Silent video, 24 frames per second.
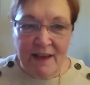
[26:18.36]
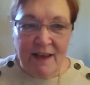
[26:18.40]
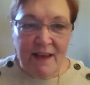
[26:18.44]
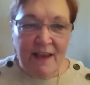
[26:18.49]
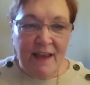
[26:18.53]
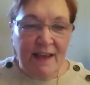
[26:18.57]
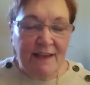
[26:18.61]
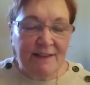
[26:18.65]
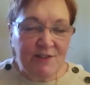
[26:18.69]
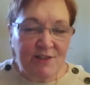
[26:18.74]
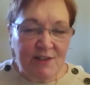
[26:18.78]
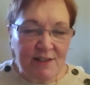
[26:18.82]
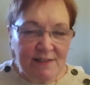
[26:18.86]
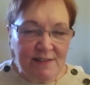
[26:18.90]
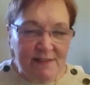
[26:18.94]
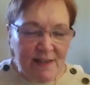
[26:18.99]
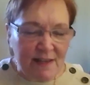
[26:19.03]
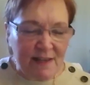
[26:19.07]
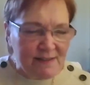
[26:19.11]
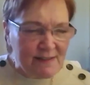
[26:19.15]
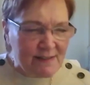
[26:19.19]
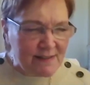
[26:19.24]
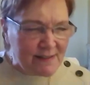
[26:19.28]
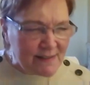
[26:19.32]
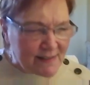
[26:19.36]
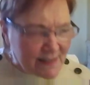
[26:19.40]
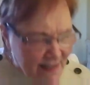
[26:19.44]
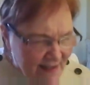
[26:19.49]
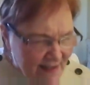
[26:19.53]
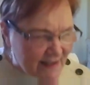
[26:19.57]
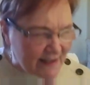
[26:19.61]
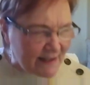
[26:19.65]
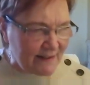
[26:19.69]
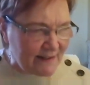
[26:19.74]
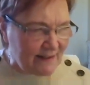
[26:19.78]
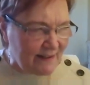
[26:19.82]
And she says,
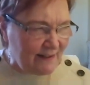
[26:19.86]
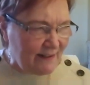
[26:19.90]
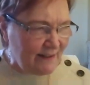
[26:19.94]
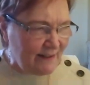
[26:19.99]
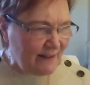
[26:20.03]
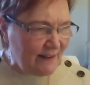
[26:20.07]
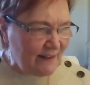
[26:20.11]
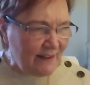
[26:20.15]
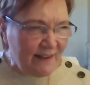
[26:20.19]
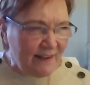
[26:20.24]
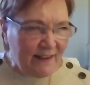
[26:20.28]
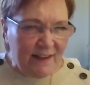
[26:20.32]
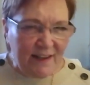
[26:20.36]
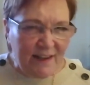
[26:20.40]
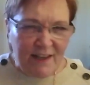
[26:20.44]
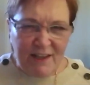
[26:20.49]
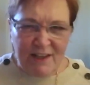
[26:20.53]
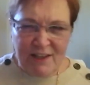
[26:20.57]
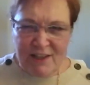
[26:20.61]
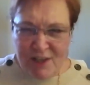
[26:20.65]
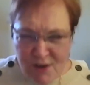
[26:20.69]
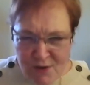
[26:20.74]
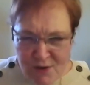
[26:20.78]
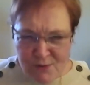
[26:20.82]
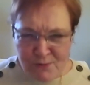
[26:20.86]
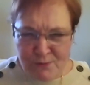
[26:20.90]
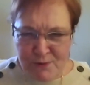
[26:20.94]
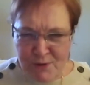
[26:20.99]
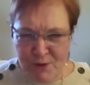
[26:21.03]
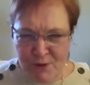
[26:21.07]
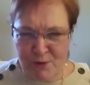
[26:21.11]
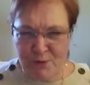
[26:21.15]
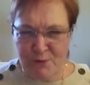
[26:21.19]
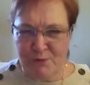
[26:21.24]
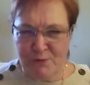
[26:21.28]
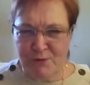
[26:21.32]
Sid, you
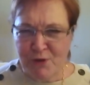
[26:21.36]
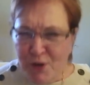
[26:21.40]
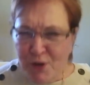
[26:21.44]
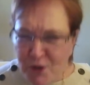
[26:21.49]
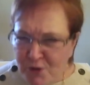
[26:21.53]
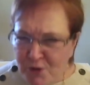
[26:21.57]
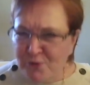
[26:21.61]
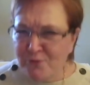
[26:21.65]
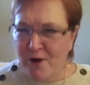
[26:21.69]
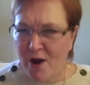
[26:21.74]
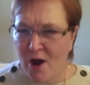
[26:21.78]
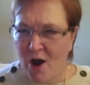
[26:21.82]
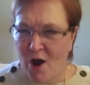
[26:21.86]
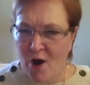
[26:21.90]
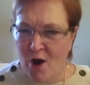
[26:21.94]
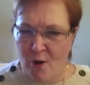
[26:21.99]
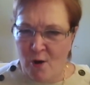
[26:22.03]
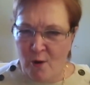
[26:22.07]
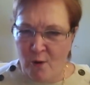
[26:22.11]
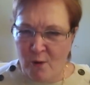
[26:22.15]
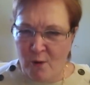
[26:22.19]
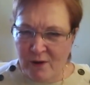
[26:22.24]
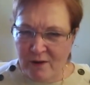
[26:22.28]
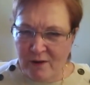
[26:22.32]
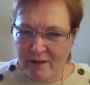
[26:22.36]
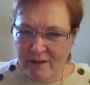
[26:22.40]
do too know.